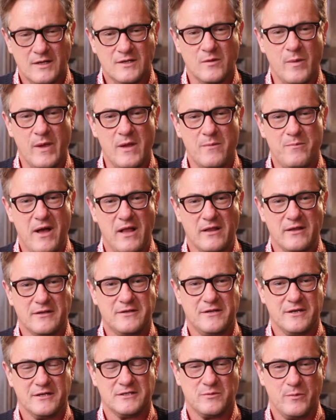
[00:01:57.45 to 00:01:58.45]
To me,
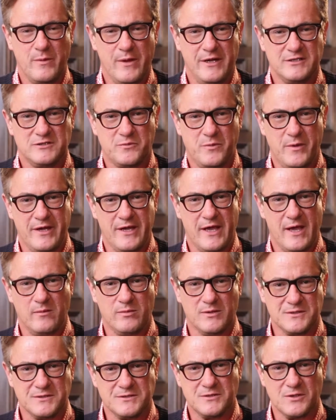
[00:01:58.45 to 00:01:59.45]
politics means being
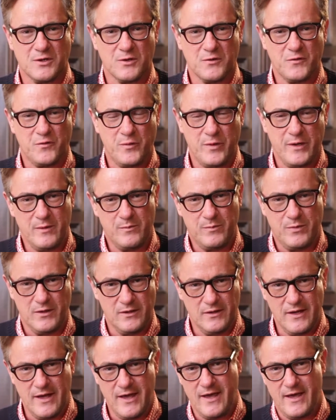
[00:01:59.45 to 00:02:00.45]
able to serve
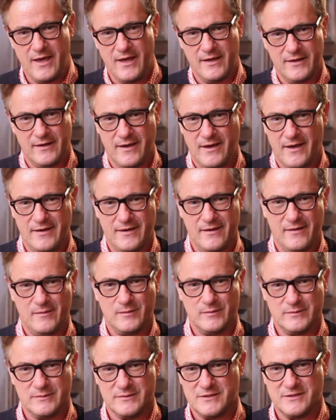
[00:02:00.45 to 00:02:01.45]
people, and I
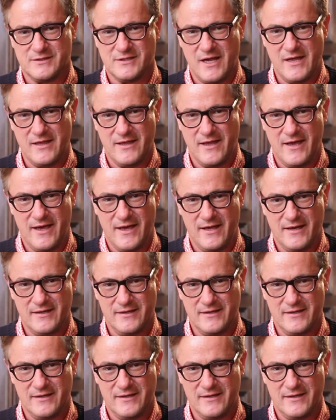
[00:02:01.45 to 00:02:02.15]
don't say that